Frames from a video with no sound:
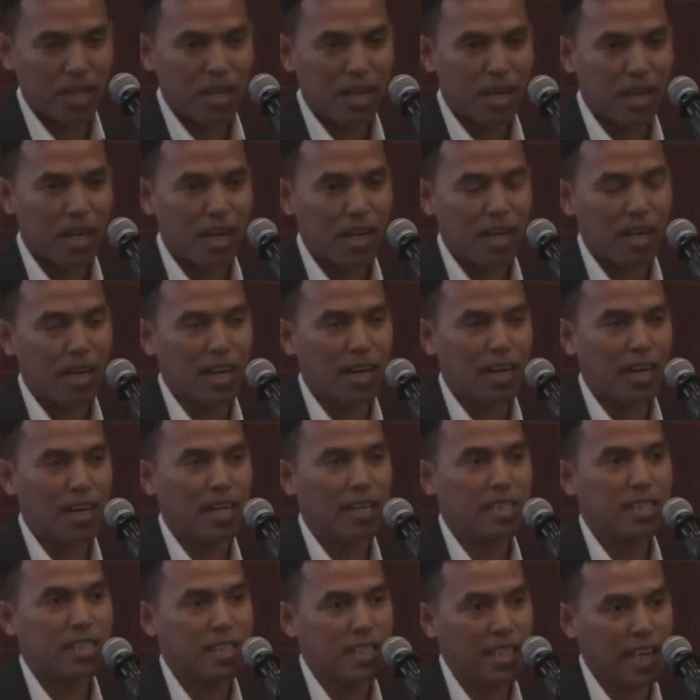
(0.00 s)
uh
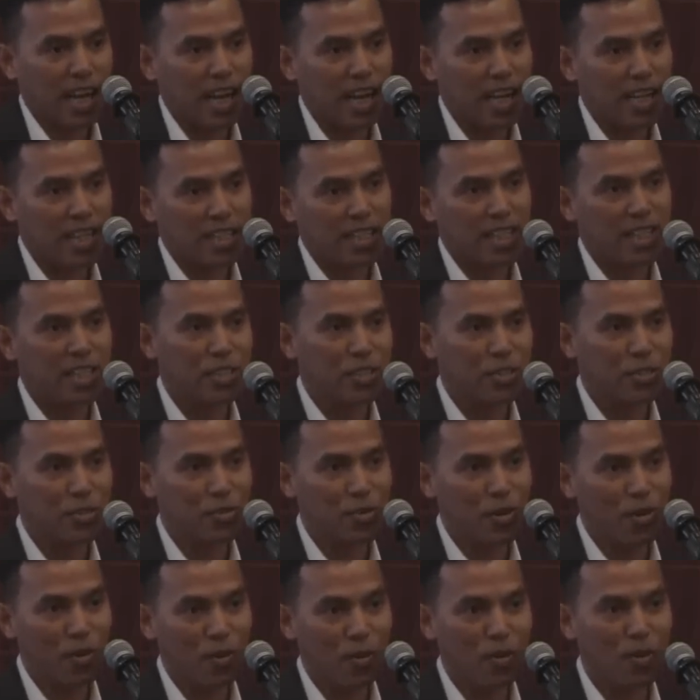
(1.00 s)
create a new
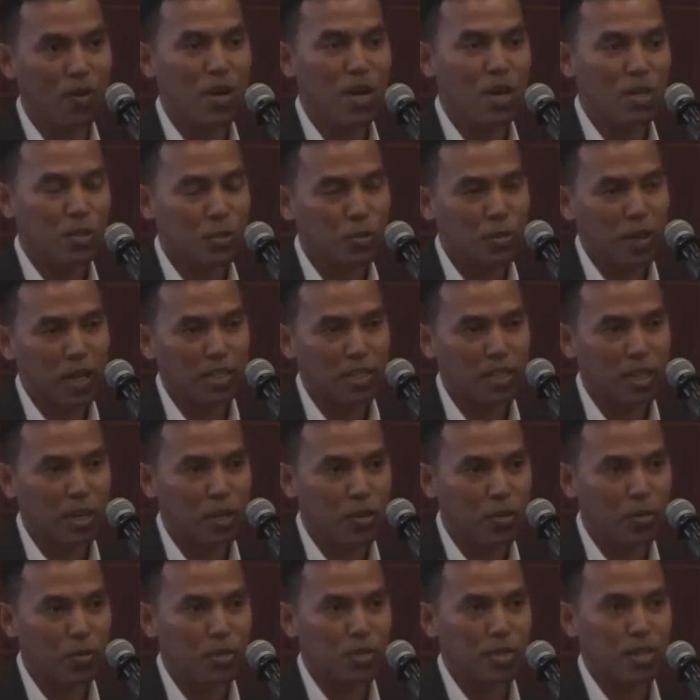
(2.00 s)
law to
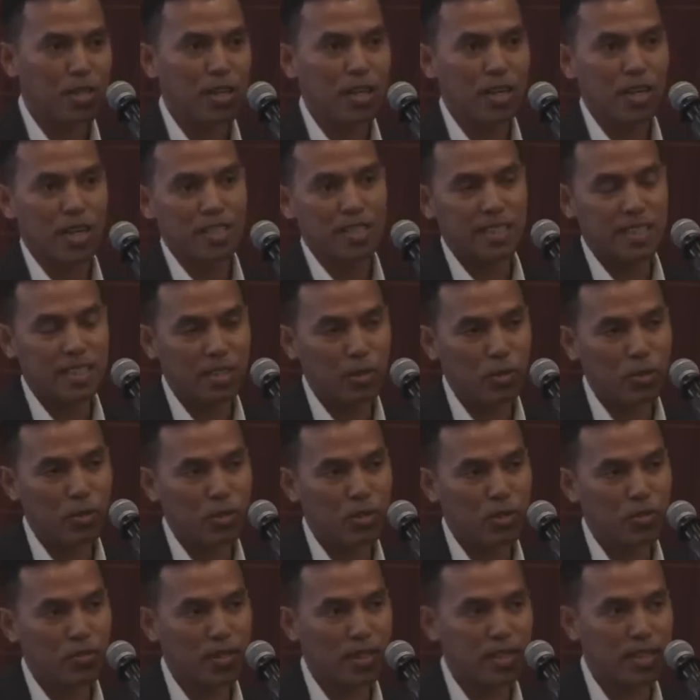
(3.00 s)
exclude those
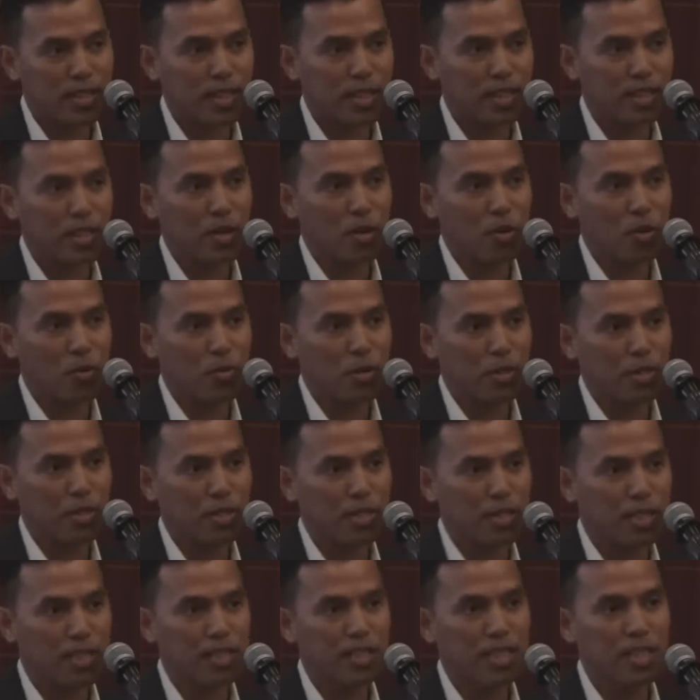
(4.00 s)
critics
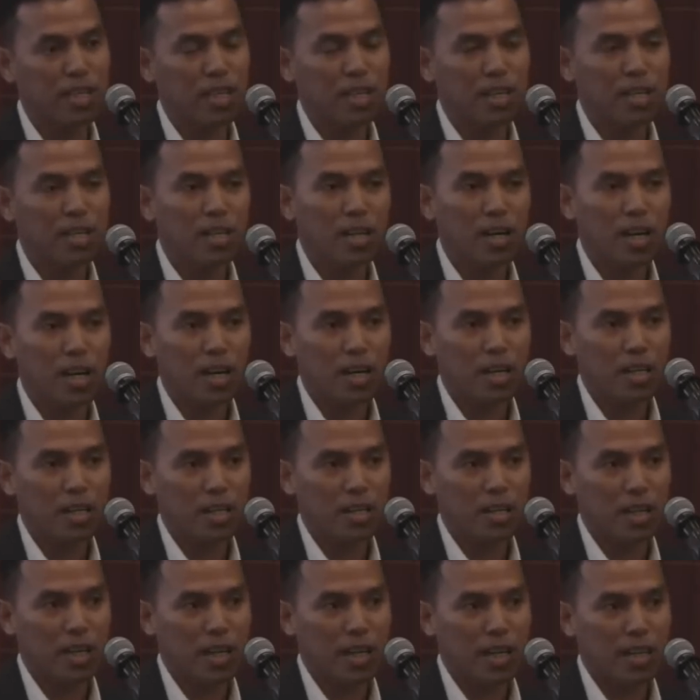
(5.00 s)
overseas
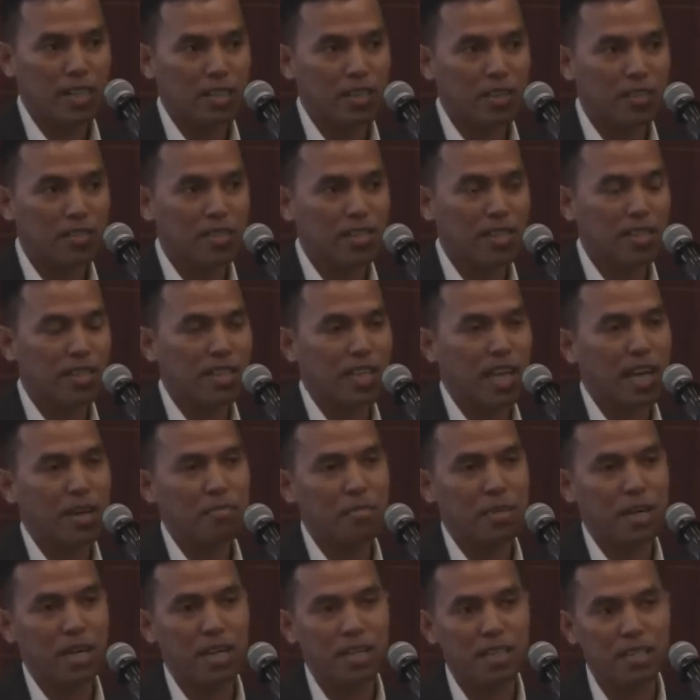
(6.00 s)
uh, and consider
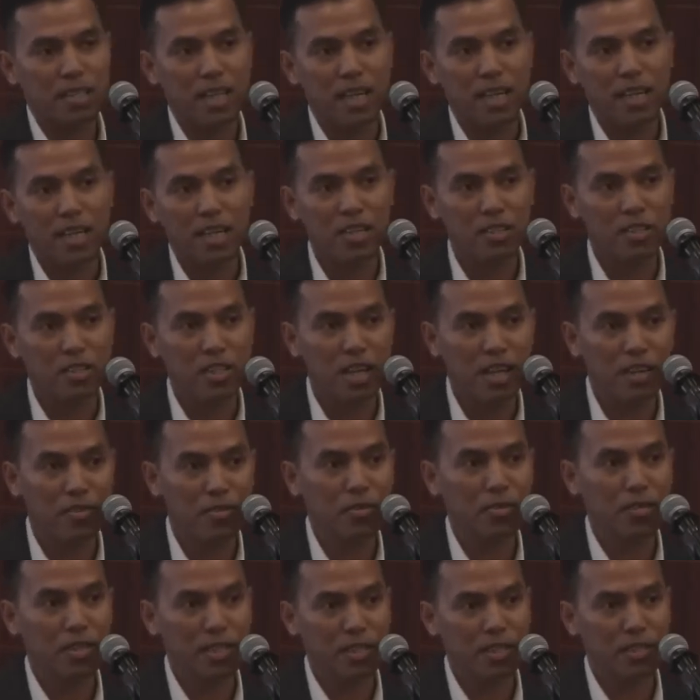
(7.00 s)
them as a
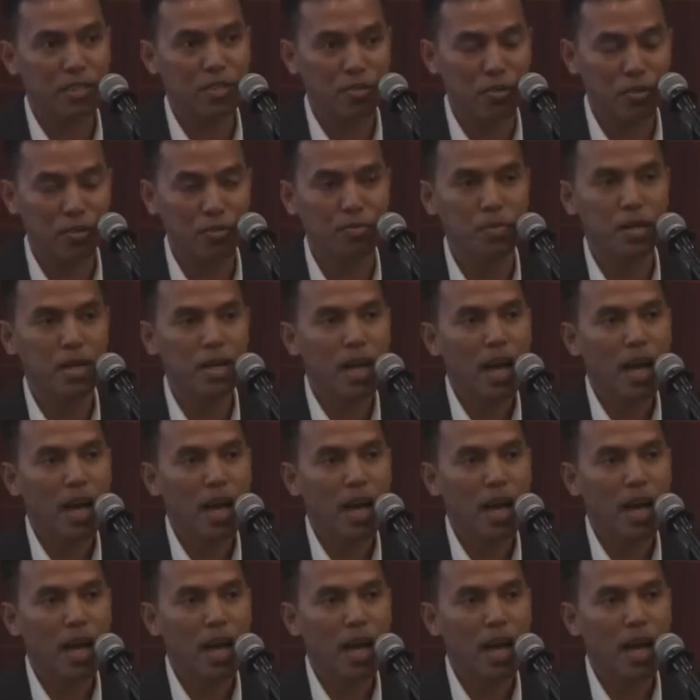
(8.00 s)
terrorist group.